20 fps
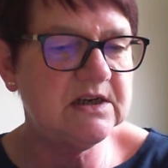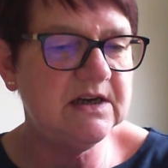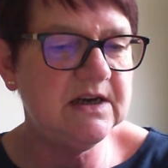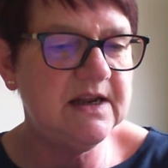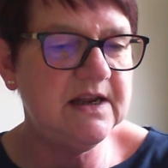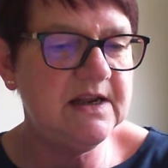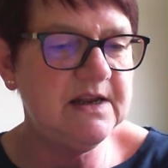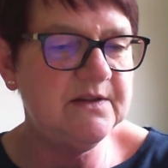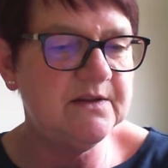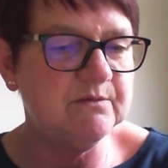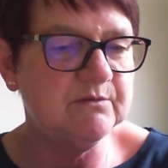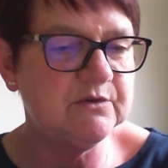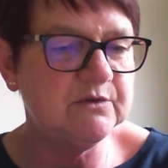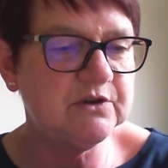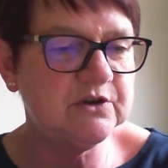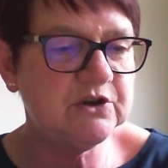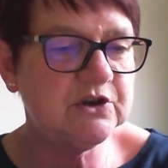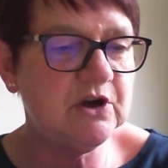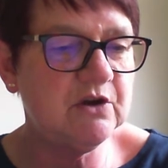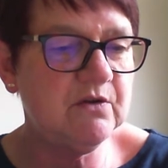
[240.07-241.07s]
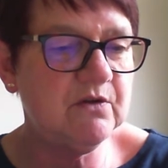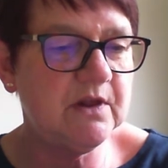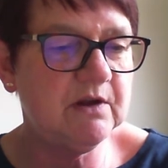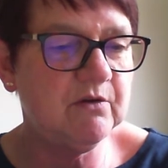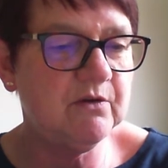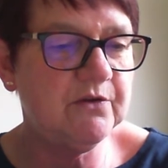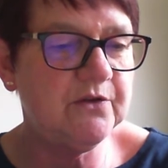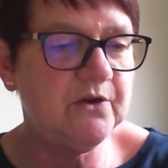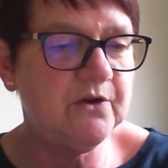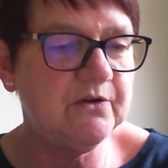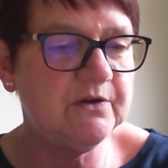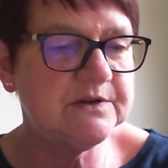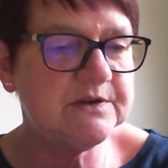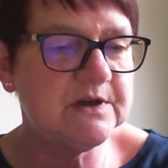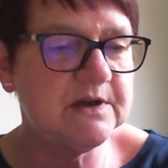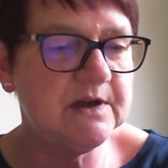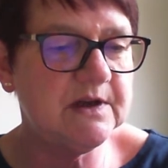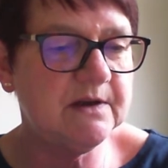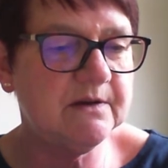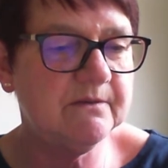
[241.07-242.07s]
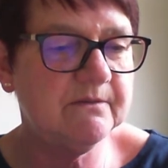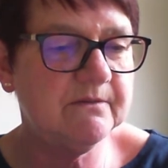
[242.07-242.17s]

lead them to show their authority.